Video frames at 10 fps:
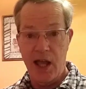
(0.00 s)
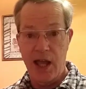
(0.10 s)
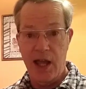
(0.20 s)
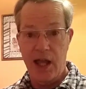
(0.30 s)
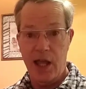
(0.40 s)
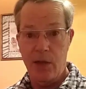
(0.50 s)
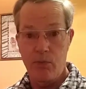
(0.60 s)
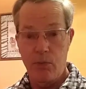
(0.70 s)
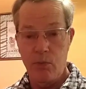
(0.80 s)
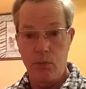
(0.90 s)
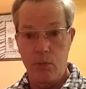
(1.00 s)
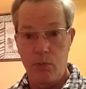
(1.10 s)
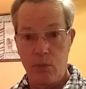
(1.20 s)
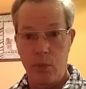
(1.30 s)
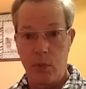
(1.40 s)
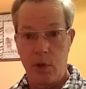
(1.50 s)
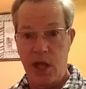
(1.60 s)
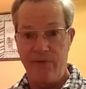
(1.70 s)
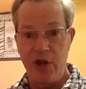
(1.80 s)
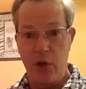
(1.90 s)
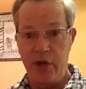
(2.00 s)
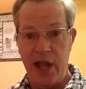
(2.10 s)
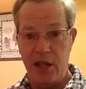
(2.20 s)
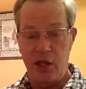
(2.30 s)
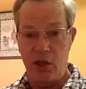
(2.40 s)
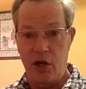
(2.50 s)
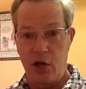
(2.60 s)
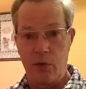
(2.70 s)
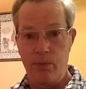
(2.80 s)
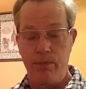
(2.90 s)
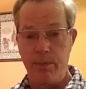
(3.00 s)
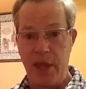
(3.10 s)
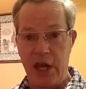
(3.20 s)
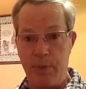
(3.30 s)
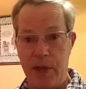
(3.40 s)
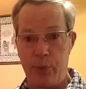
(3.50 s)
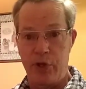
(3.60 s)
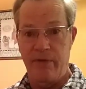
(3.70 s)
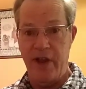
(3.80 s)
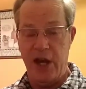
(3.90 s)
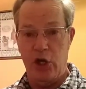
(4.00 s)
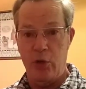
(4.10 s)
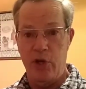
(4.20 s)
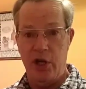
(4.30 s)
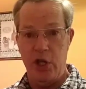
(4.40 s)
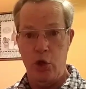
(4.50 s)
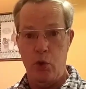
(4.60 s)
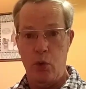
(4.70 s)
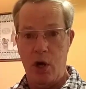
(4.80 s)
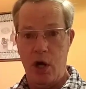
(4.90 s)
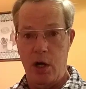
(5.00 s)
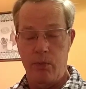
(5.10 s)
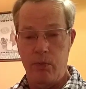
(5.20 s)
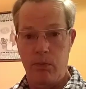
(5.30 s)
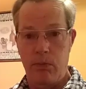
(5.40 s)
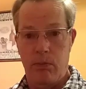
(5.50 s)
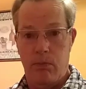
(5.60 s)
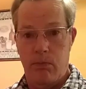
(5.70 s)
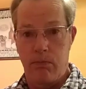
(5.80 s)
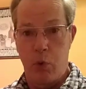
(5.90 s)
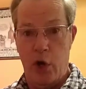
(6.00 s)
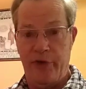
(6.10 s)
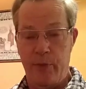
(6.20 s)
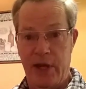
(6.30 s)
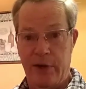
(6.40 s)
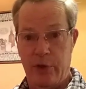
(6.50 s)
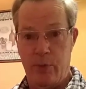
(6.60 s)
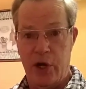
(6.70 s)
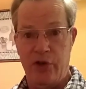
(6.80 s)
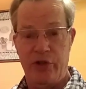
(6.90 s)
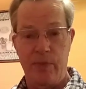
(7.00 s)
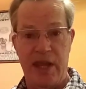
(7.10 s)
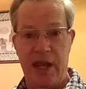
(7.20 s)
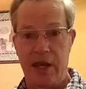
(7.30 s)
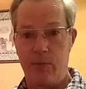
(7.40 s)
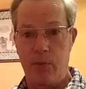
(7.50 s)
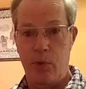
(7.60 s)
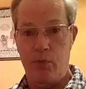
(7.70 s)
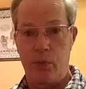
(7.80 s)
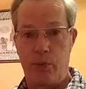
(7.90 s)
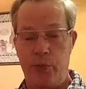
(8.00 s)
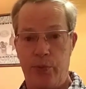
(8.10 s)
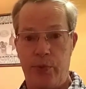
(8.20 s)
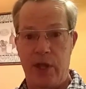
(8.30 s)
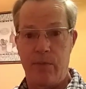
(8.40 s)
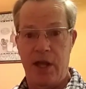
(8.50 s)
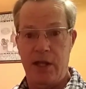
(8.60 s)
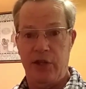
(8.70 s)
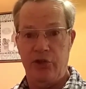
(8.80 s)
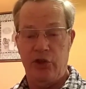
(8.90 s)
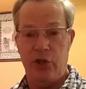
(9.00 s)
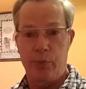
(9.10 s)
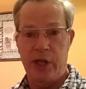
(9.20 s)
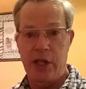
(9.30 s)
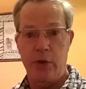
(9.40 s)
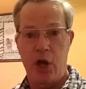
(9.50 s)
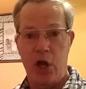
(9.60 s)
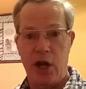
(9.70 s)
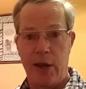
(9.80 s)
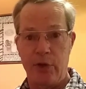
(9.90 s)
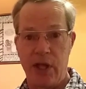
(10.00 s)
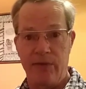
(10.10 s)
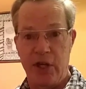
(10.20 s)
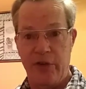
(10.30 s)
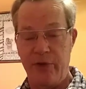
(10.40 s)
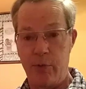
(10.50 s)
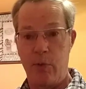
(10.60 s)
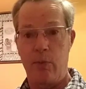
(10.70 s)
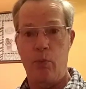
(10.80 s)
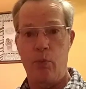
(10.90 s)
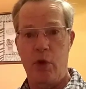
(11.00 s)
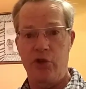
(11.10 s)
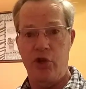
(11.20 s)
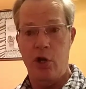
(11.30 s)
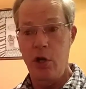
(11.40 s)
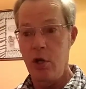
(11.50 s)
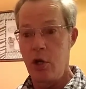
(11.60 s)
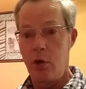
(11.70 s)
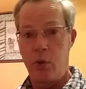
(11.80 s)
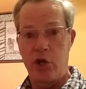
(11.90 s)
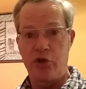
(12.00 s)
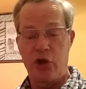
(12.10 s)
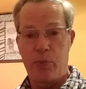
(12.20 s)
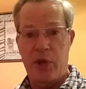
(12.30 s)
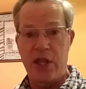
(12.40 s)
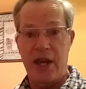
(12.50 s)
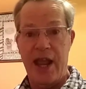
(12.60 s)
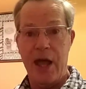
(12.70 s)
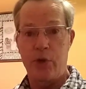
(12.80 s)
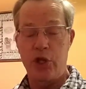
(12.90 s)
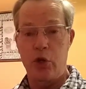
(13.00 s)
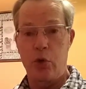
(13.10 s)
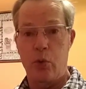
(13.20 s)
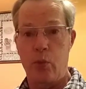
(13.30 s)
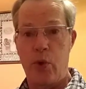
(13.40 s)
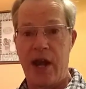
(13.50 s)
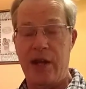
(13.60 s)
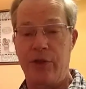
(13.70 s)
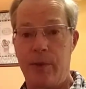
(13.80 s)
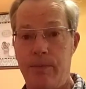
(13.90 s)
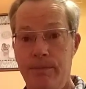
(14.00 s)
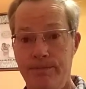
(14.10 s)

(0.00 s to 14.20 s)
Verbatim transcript: I uh, have no doubt that there are many people in the vinyl community who are more familiar with the Byrds than me and think my list is completely wrong. I would love to hear from them. What is your, what is your opinion? How would you rank them?